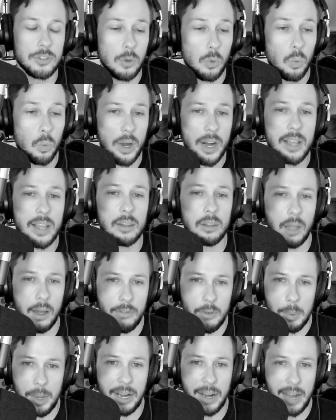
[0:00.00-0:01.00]
so what I love
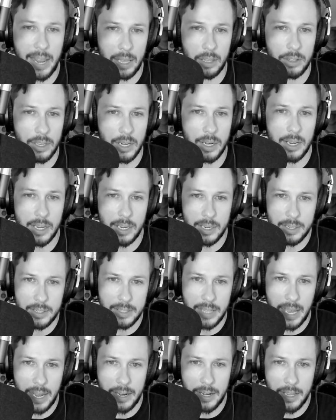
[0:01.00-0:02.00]
about Alien is
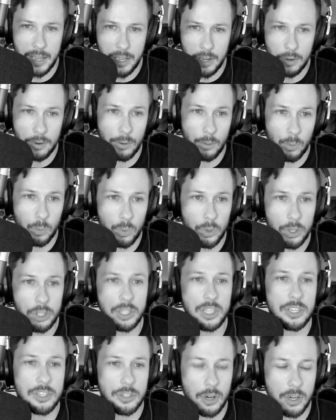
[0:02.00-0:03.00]
that it really
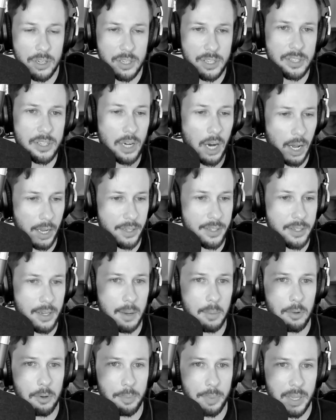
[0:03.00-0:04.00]
starts as an ensemble